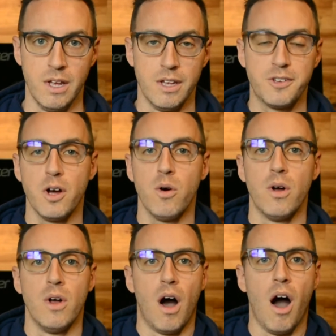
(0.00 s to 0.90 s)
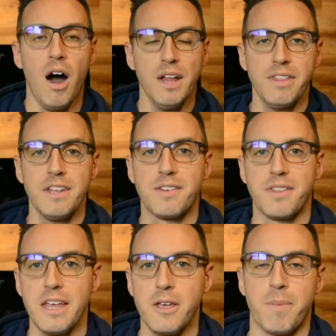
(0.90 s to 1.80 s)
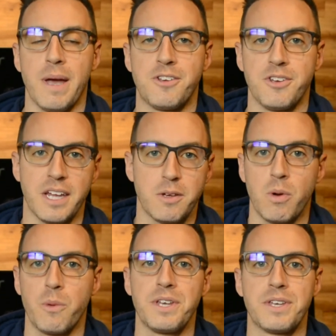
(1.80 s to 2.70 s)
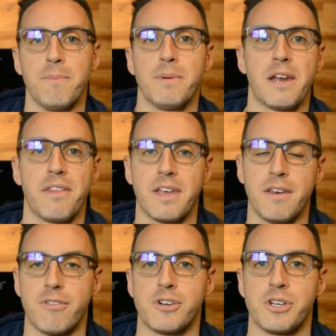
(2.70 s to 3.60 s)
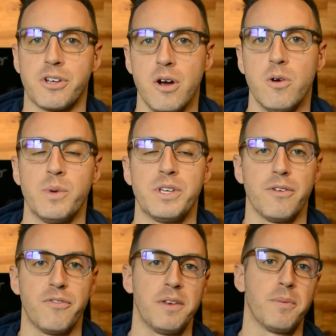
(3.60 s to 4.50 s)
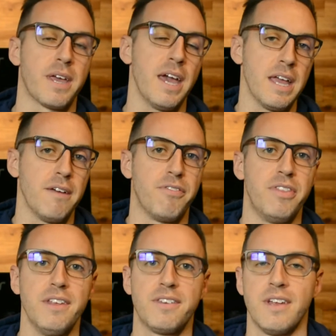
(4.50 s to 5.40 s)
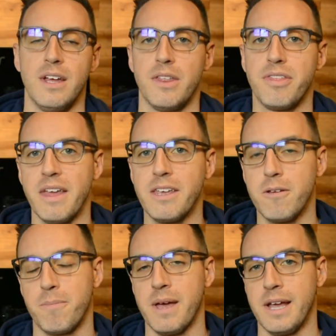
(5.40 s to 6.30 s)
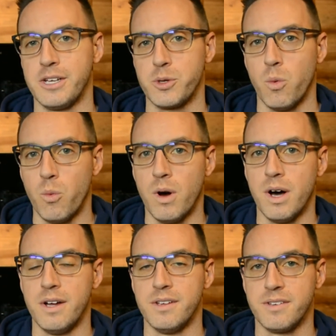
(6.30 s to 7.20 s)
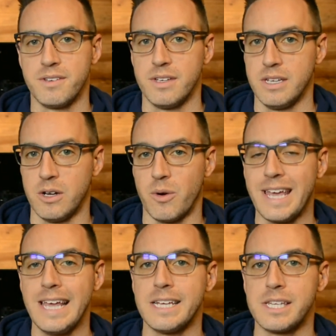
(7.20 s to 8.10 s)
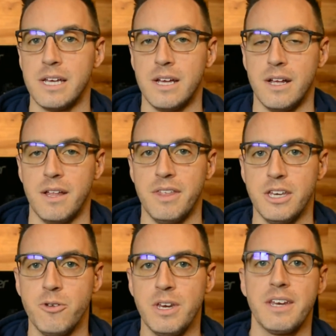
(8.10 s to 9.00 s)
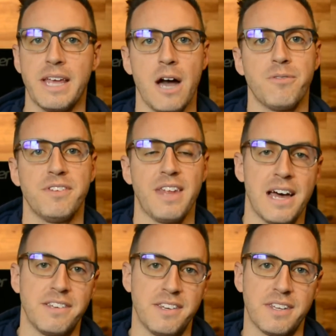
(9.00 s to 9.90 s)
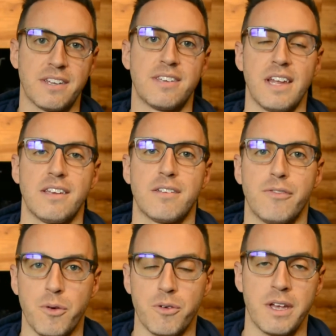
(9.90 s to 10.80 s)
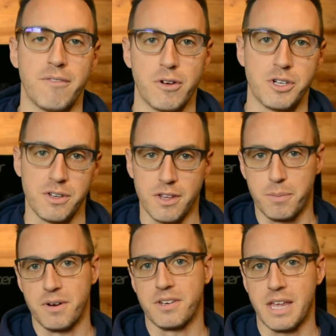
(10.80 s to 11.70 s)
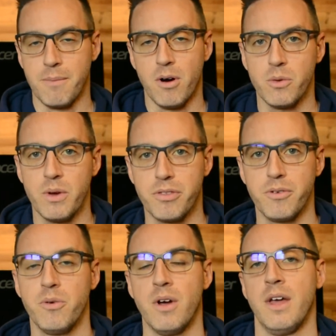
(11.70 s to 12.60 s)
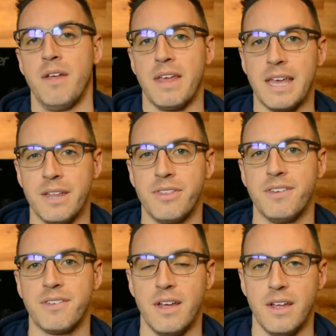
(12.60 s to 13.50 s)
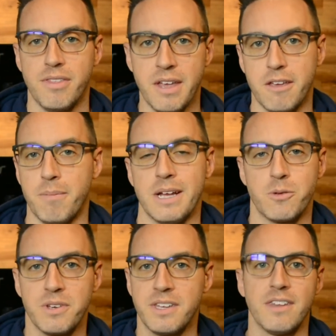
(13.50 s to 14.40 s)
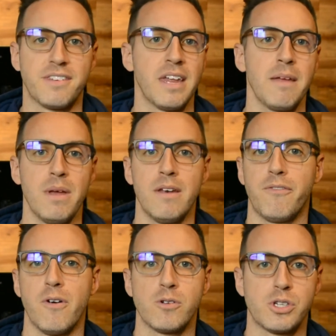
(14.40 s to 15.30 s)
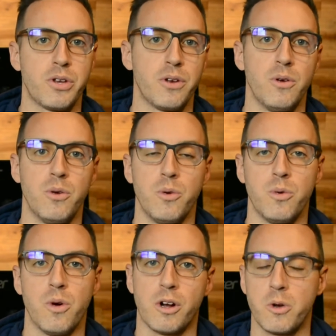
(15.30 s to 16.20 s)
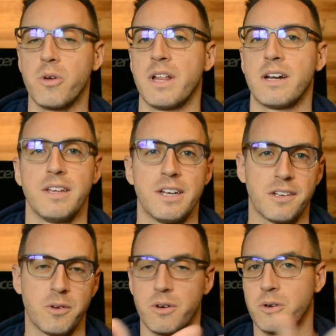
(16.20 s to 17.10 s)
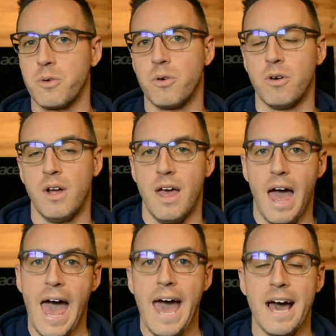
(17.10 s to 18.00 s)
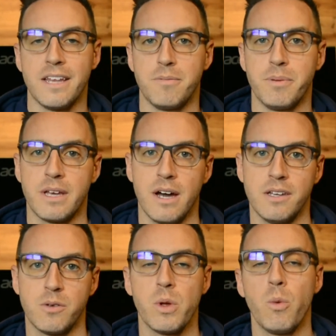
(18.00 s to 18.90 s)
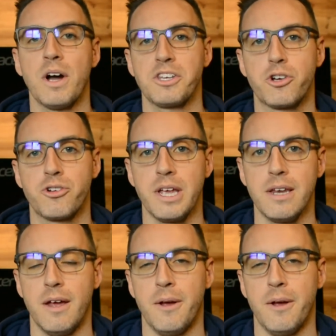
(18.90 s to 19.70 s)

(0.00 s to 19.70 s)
So on these thank you pages, that's where we dump a lot of the conversion code. We tell Facebook, hey, if this thank you page was, hit, then you need to count this as a successful conversion. This person came all the way through, they hit this thank you page. We send the same info to our Google Analytics or our Google Ads because we want to create